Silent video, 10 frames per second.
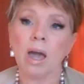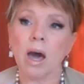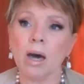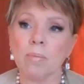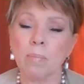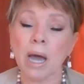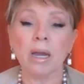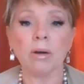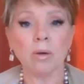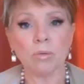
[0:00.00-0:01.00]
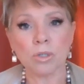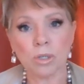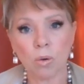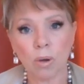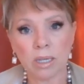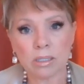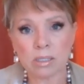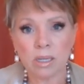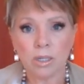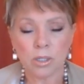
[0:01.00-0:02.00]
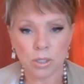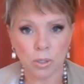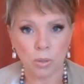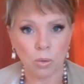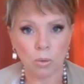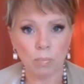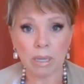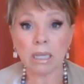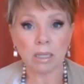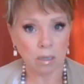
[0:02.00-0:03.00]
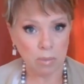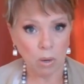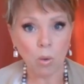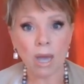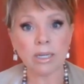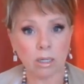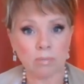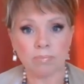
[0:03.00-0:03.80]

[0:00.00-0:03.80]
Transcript: by our own choice to be a little bit wider,